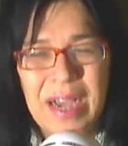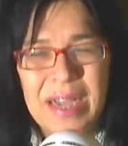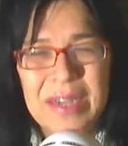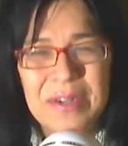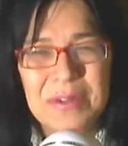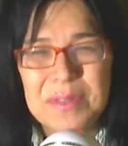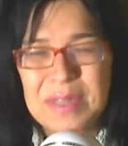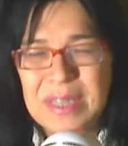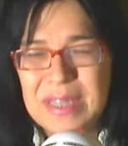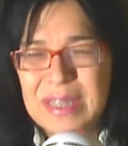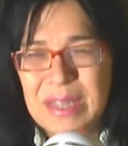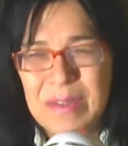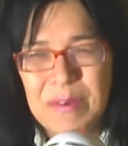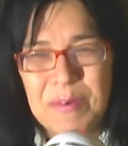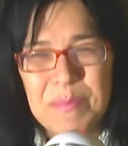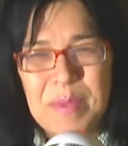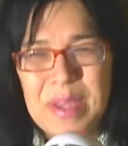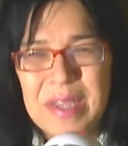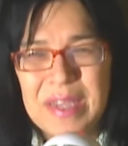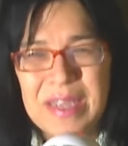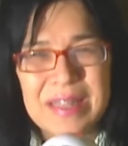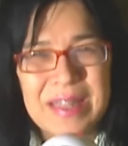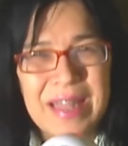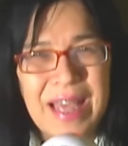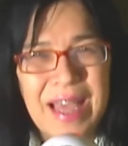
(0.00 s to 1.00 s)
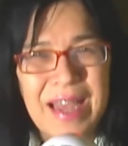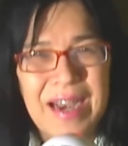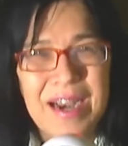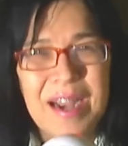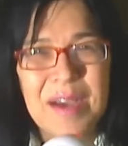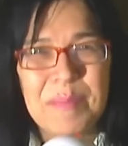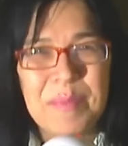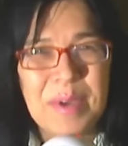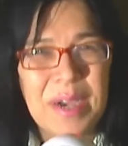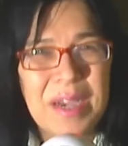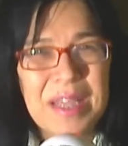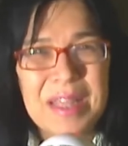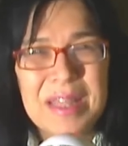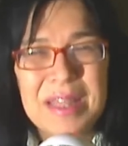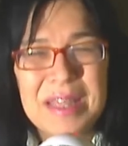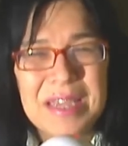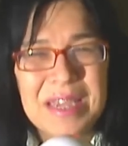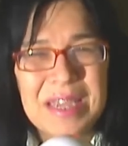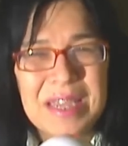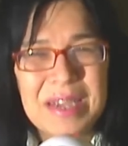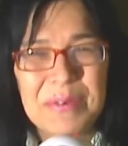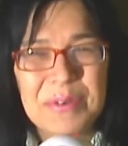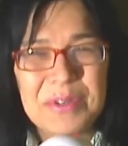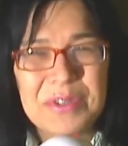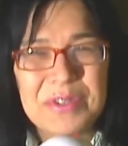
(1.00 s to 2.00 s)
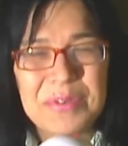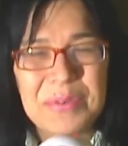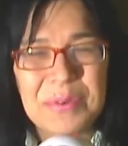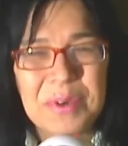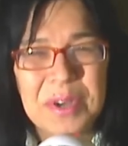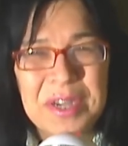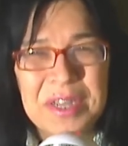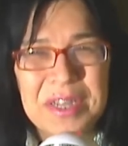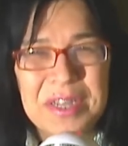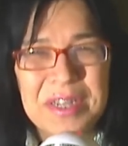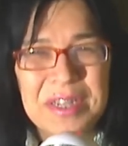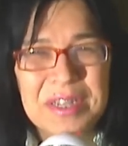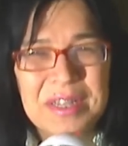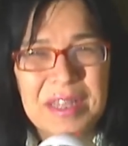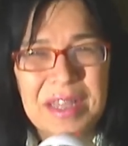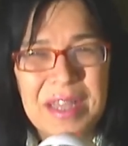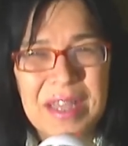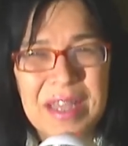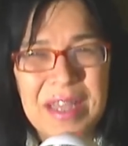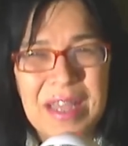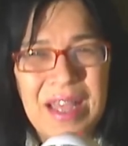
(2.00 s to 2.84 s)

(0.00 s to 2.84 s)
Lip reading: I don't think they were making that up. I think it was real,